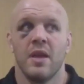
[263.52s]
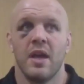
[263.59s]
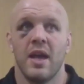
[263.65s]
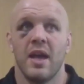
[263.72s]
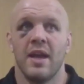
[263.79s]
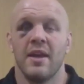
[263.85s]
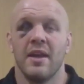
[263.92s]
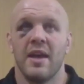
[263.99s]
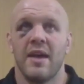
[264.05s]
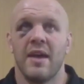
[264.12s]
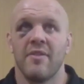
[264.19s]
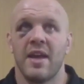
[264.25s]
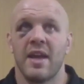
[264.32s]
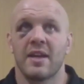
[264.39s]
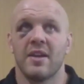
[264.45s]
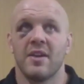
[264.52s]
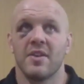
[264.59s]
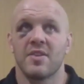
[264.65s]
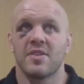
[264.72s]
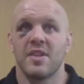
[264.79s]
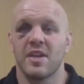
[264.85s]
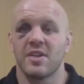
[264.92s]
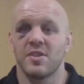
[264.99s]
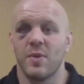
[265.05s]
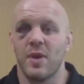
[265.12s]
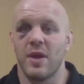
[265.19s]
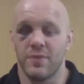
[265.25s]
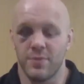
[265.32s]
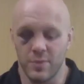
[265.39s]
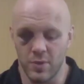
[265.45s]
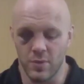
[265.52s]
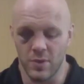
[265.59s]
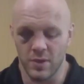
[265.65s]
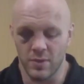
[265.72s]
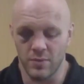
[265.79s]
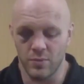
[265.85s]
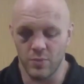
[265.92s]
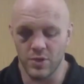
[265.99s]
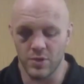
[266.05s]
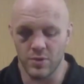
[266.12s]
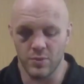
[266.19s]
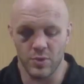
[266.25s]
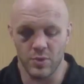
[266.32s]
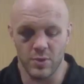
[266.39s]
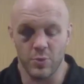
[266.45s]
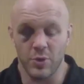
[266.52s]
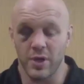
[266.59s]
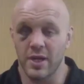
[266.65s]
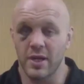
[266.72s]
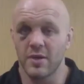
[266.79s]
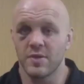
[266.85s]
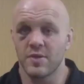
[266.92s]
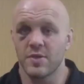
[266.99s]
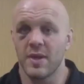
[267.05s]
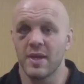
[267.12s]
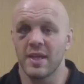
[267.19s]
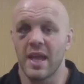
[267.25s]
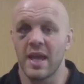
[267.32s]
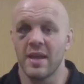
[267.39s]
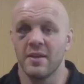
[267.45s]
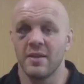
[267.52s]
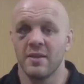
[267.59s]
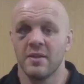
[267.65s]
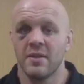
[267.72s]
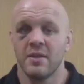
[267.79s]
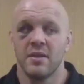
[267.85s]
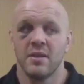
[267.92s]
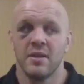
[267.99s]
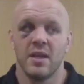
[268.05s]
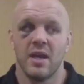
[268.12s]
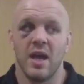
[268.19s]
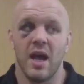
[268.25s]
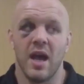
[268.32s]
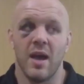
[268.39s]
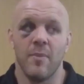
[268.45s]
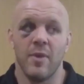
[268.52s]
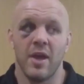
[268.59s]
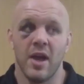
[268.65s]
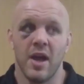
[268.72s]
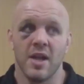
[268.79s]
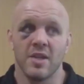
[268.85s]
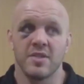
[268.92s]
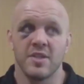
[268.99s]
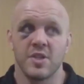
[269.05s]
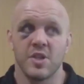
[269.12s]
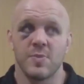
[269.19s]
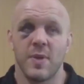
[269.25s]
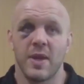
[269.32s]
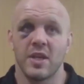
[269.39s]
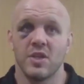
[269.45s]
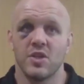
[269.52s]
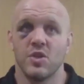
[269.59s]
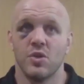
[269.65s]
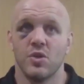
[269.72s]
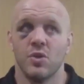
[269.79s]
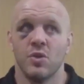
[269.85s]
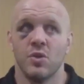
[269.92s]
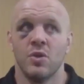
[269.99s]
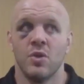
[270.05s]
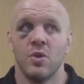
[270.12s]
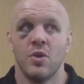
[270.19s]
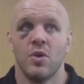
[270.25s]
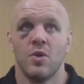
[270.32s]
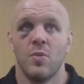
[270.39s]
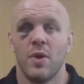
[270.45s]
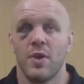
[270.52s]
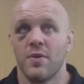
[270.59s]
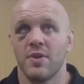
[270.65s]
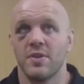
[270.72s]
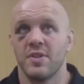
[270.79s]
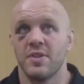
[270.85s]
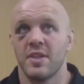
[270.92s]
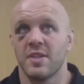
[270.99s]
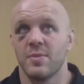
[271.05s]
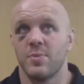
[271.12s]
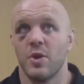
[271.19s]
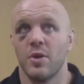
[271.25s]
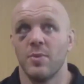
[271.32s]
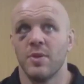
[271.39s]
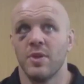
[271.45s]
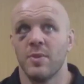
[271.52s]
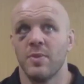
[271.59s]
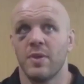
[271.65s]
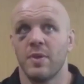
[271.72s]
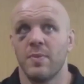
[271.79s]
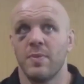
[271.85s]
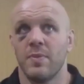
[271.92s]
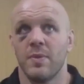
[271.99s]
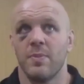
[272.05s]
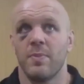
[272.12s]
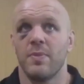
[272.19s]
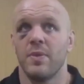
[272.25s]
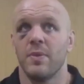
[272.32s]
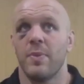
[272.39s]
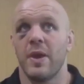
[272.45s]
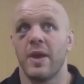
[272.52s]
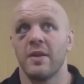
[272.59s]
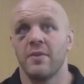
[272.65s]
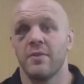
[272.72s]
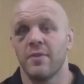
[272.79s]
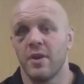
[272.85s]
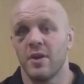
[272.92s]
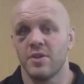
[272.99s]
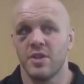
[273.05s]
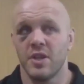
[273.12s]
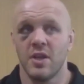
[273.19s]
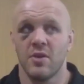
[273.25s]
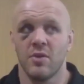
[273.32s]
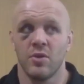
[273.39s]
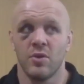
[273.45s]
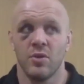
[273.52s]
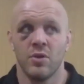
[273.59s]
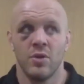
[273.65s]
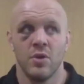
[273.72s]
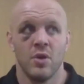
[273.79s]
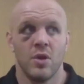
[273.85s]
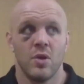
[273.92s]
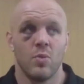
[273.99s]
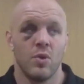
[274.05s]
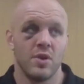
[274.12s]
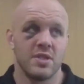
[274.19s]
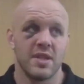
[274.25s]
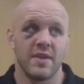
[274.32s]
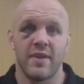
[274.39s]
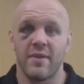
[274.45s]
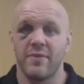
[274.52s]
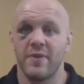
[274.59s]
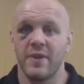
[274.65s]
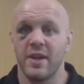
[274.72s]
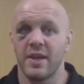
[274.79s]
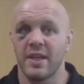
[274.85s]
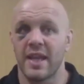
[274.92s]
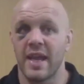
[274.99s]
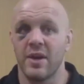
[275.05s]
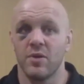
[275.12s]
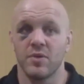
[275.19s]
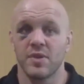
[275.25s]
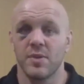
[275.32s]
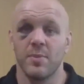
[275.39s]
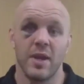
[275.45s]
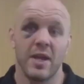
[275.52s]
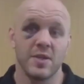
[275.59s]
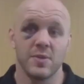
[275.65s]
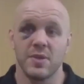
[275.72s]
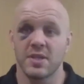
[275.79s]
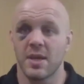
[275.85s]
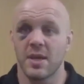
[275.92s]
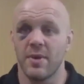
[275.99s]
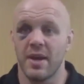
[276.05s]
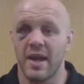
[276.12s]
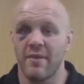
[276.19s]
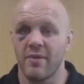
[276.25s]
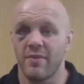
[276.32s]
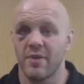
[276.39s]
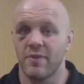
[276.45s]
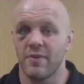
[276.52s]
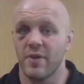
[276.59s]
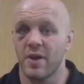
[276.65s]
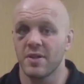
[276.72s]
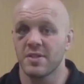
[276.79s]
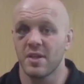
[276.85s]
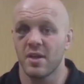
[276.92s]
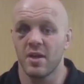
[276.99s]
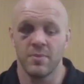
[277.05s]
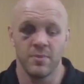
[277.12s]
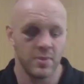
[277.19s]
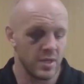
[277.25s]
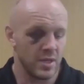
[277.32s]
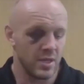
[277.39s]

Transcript: having that kind of snatched away from you when you're pretty close to it again, it hurts. It's just making sure, whether it's the disappointment, the pain of last year, or wanting to have that feeling again, or some players wanting to come in and have it for the first time,